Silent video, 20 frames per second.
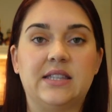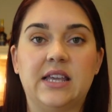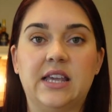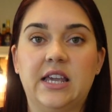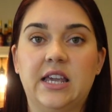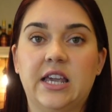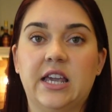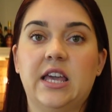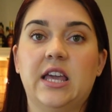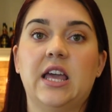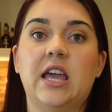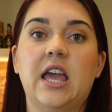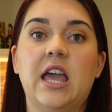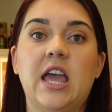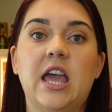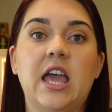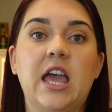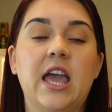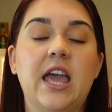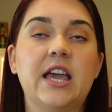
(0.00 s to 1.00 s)
thing
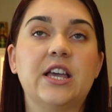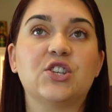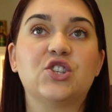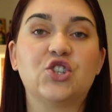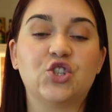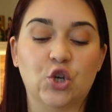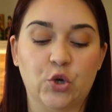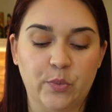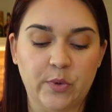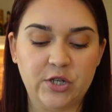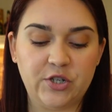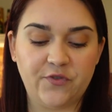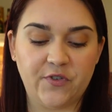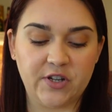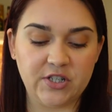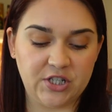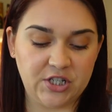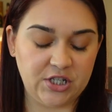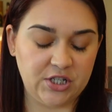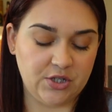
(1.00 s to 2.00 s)
is so much
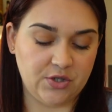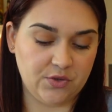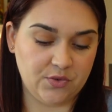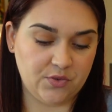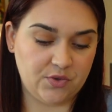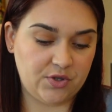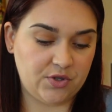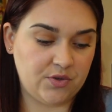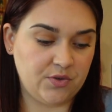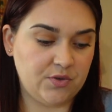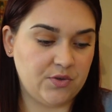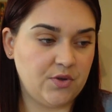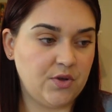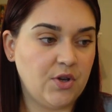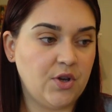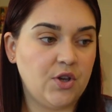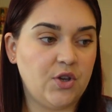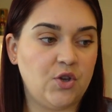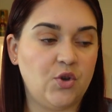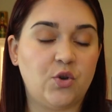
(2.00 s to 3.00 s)
fun to use.
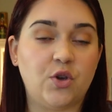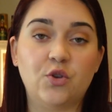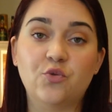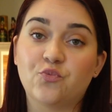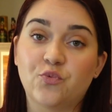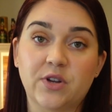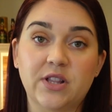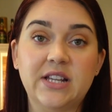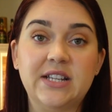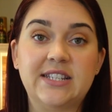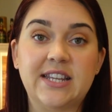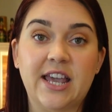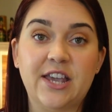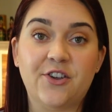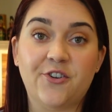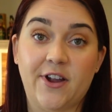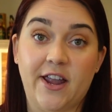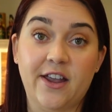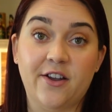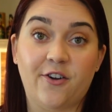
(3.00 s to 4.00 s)
You can really take
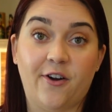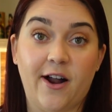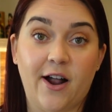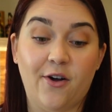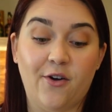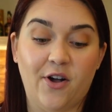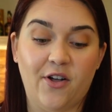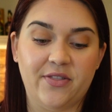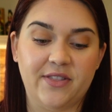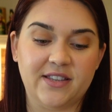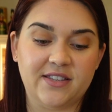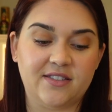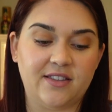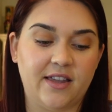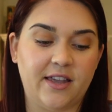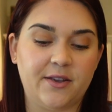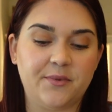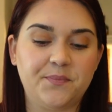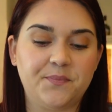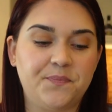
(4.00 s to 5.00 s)
your anger out on this
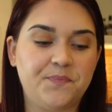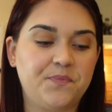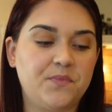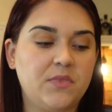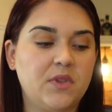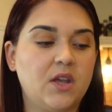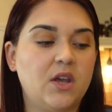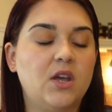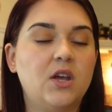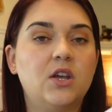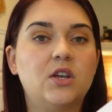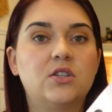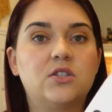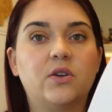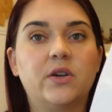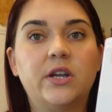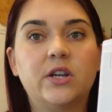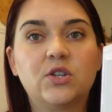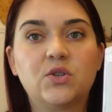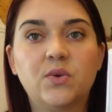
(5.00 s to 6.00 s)
thing. So
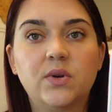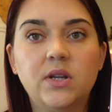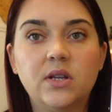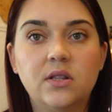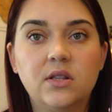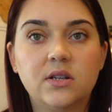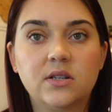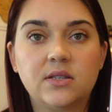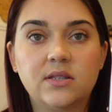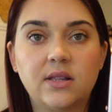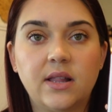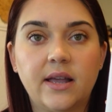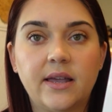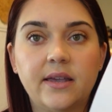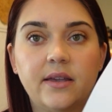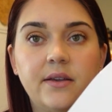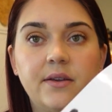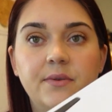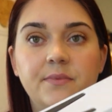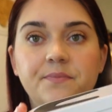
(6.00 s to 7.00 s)
here's what it looks
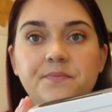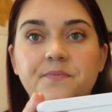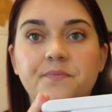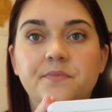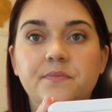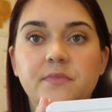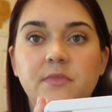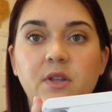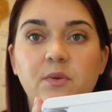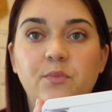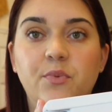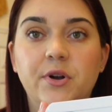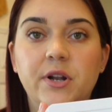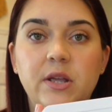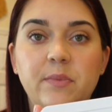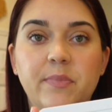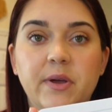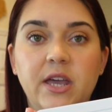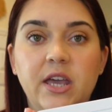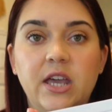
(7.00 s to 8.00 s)
like.
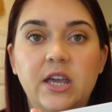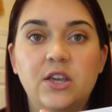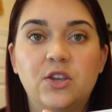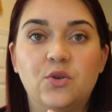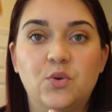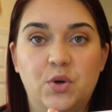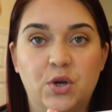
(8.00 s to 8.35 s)
Pretty big. You